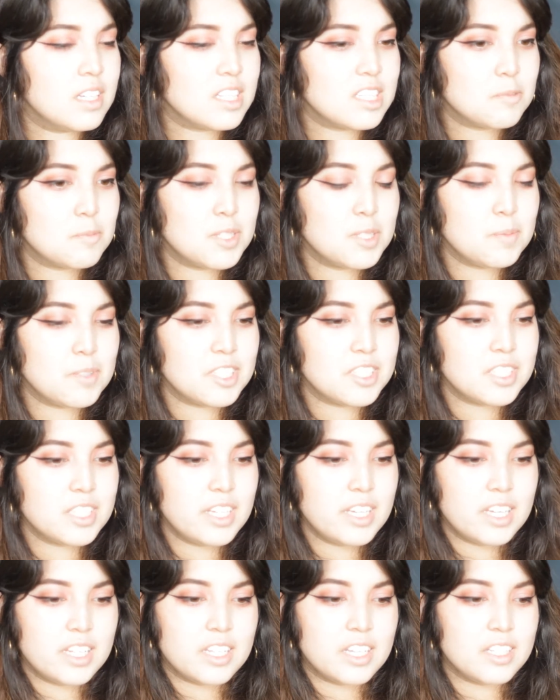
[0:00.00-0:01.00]
That's pretty much
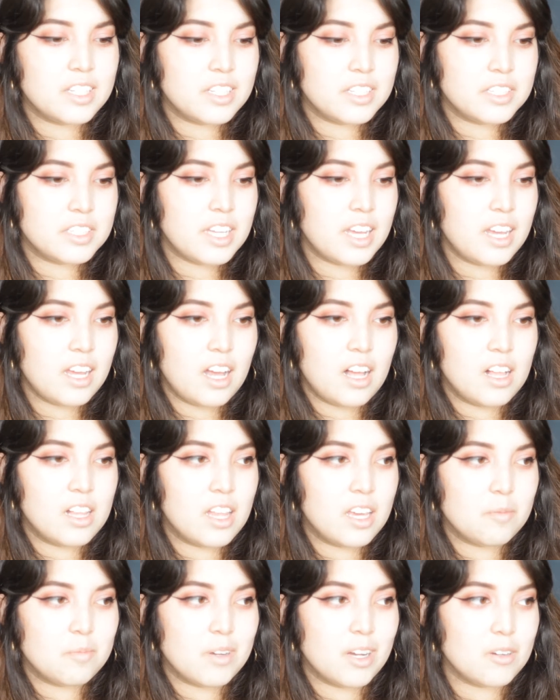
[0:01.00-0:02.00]
it. And other than that,
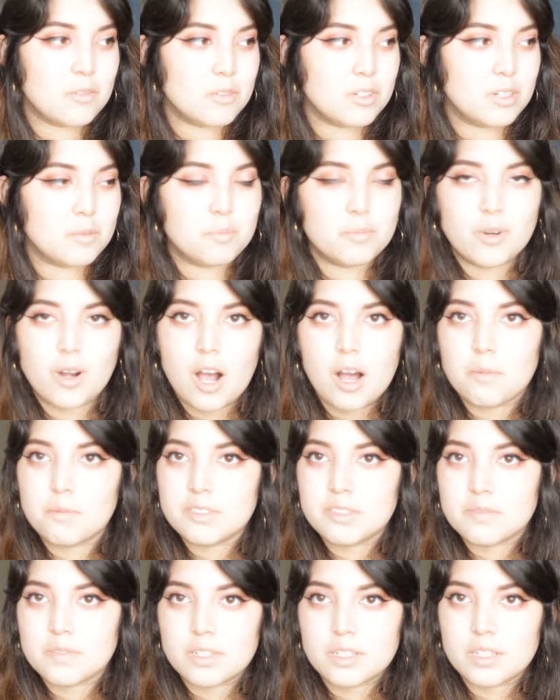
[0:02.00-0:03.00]
all I bought were
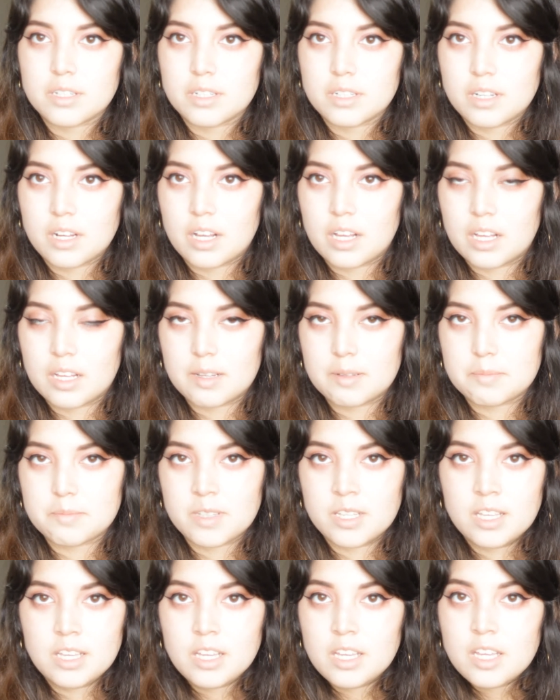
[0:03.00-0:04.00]
props for
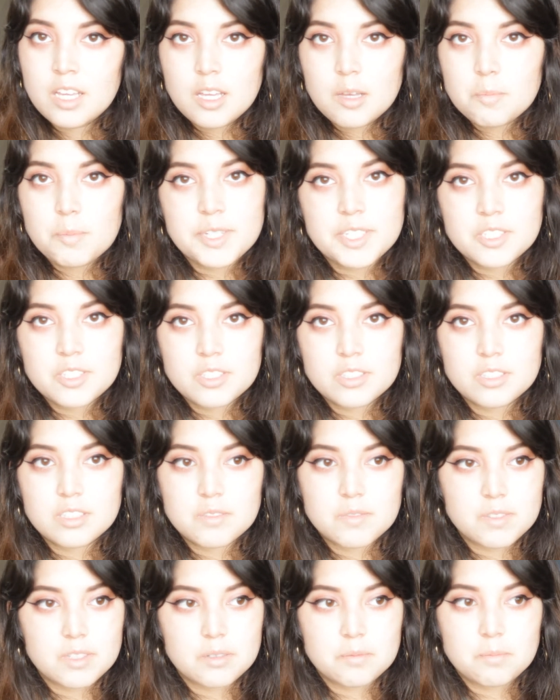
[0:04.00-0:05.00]
um,
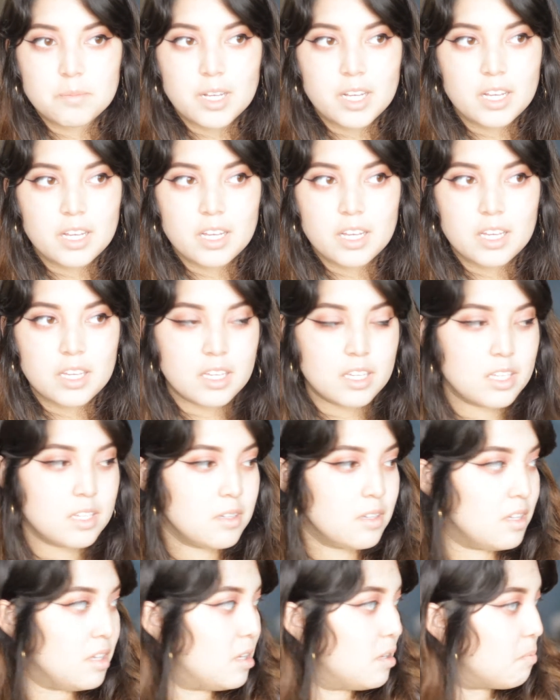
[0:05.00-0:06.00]
pictures for my